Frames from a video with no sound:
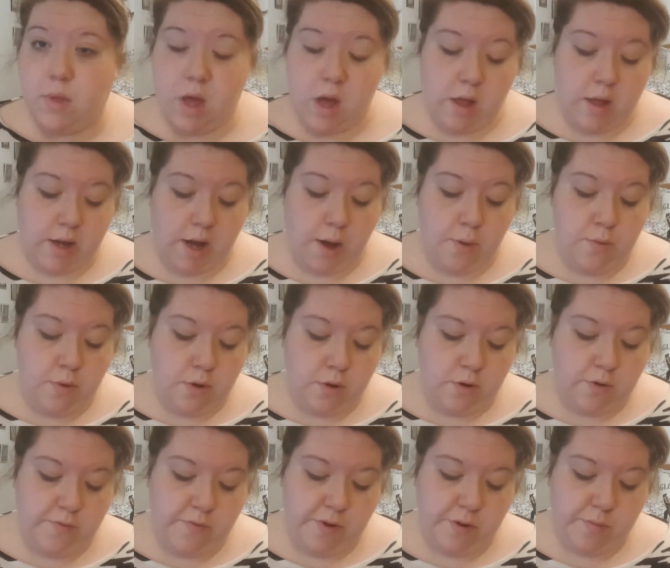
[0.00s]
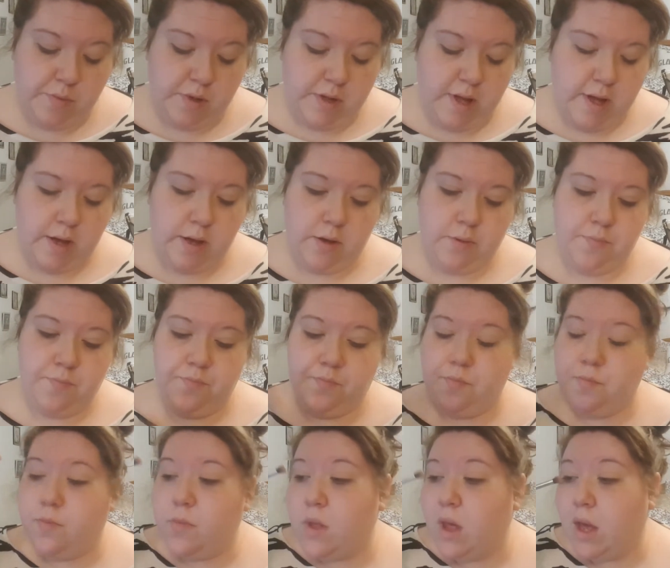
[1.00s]
I wasn't going to film today.
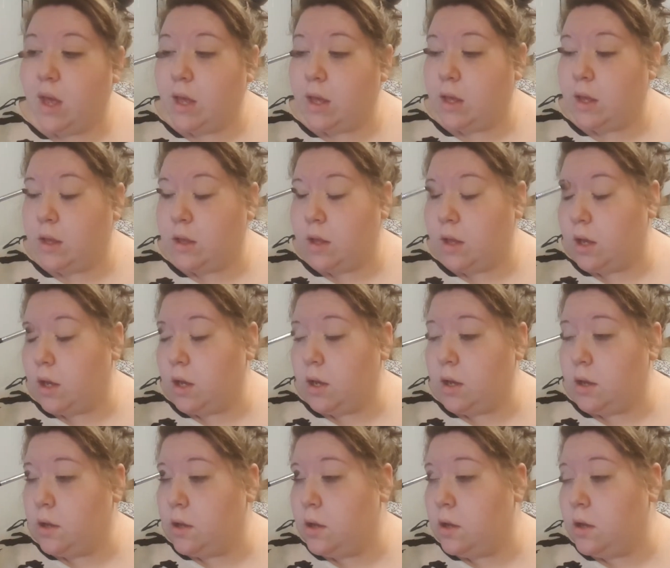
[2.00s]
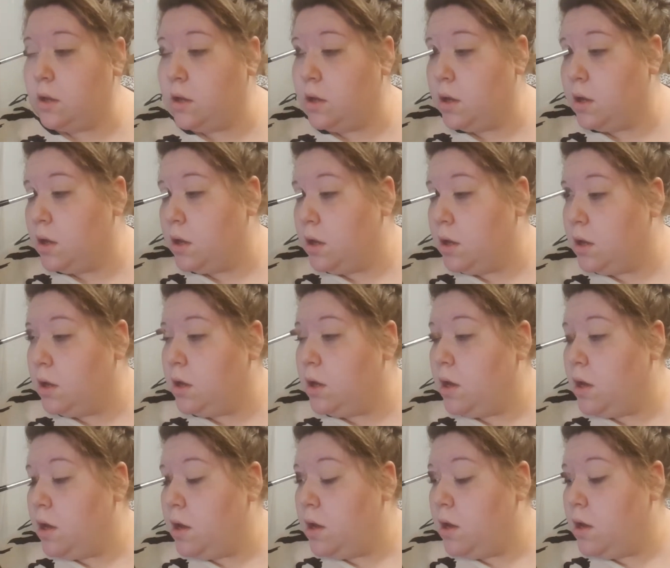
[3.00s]
And
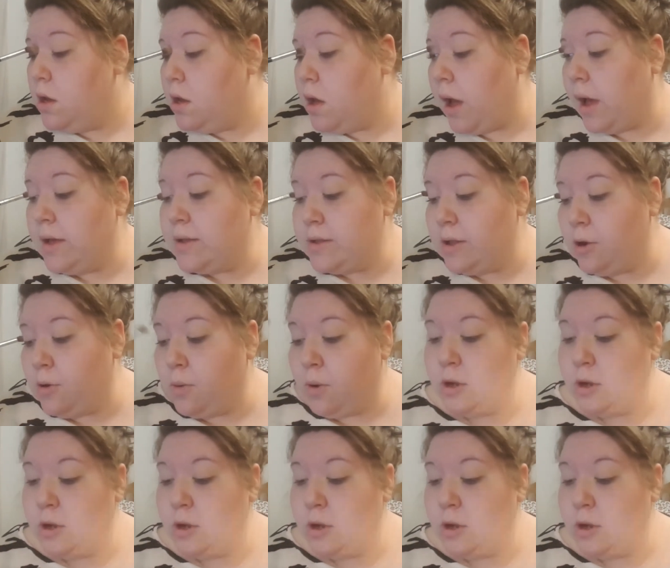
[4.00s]
I started